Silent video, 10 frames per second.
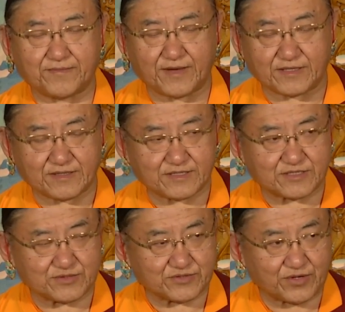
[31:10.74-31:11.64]
fathers
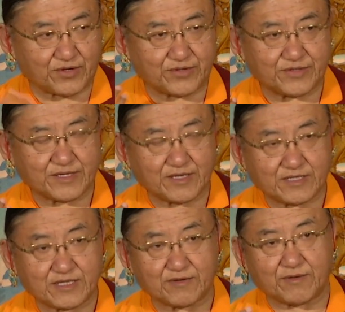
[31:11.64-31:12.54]
and so on.
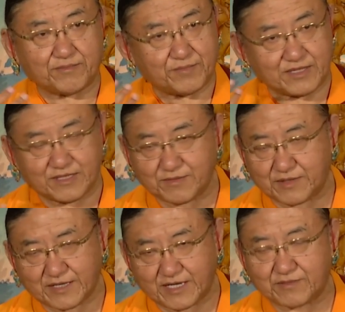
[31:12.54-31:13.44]
There were many
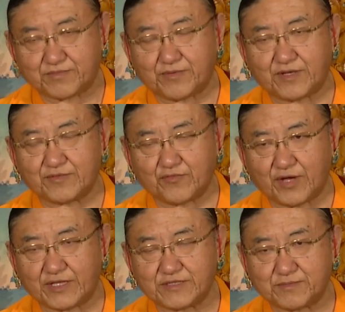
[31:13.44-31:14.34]
great
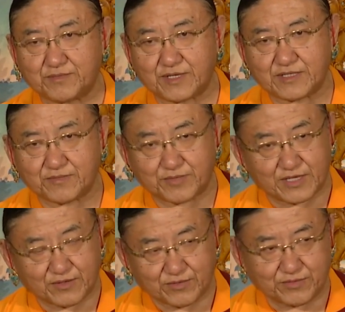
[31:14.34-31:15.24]
ones, many
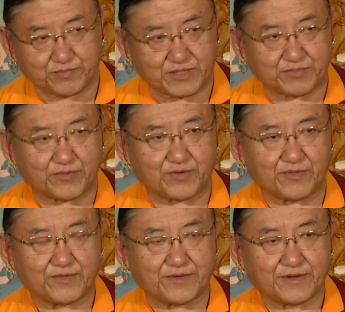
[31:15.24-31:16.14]
very good people,
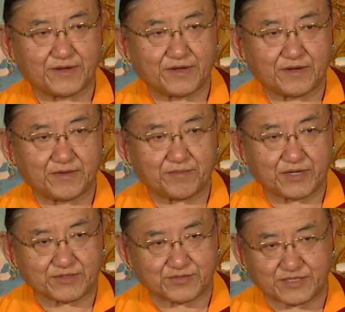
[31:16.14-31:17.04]

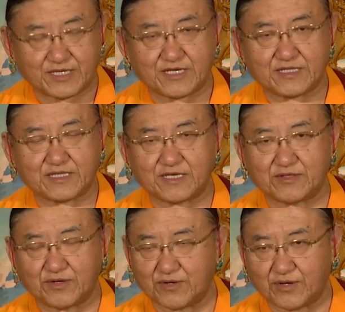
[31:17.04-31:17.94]
but today they
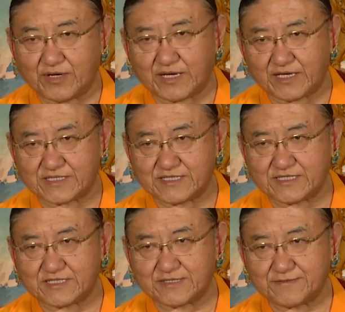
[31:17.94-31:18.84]
no longer
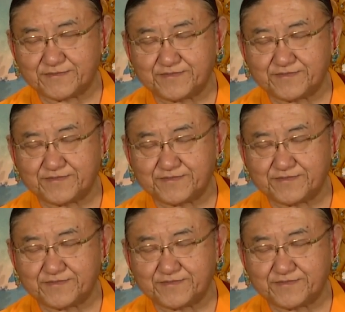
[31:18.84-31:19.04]
exist.